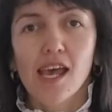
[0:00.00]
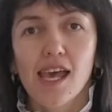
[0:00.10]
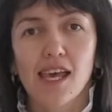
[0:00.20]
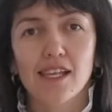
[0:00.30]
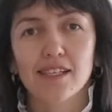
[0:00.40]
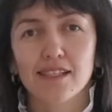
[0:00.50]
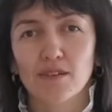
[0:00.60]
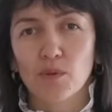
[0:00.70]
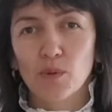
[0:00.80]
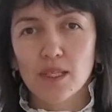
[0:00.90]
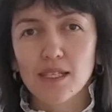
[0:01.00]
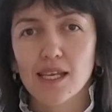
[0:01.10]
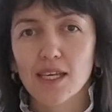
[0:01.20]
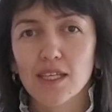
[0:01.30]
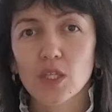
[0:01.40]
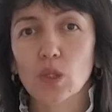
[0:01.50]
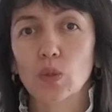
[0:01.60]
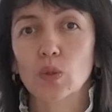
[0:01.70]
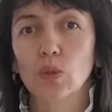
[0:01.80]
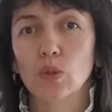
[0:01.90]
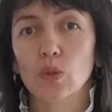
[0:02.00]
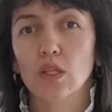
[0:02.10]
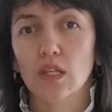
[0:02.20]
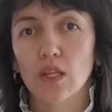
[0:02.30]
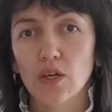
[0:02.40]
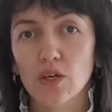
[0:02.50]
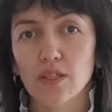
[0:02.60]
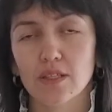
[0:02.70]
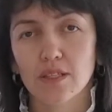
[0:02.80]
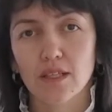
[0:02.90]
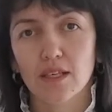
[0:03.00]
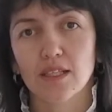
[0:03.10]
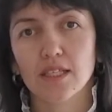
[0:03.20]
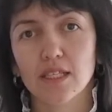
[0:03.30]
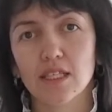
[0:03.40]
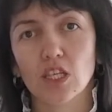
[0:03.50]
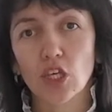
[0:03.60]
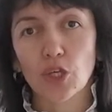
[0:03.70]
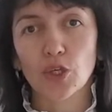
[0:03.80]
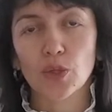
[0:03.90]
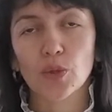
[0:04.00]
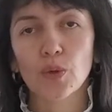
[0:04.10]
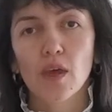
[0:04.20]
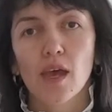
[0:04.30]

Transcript: and we decided to learn this issue,